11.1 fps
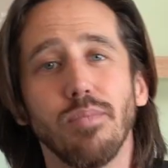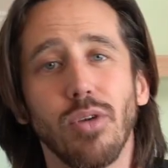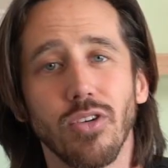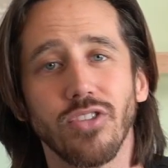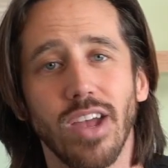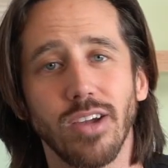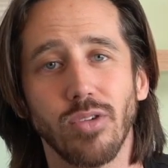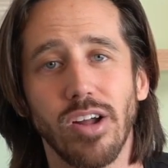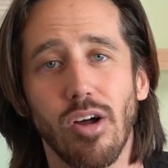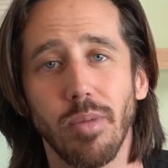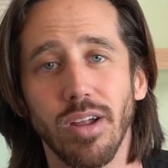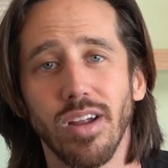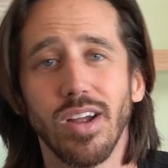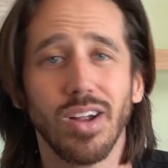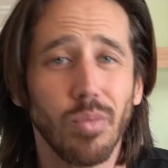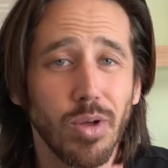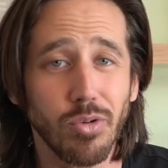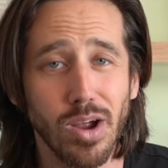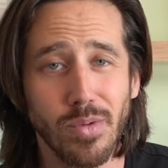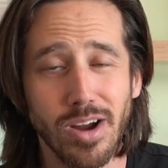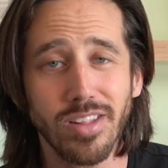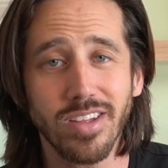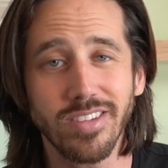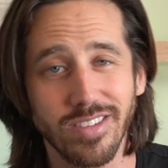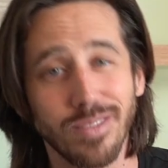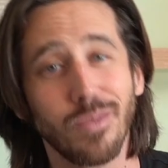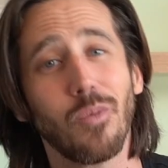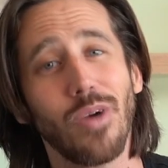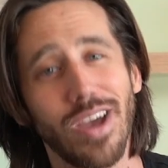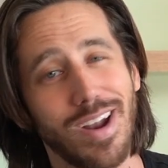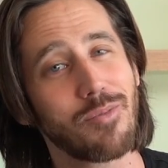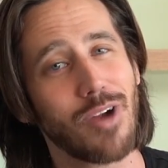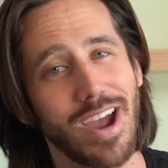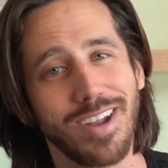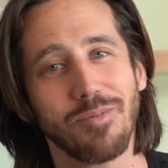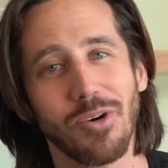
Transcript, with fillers: motorcycle helmet. When do I wear this? When I'm riding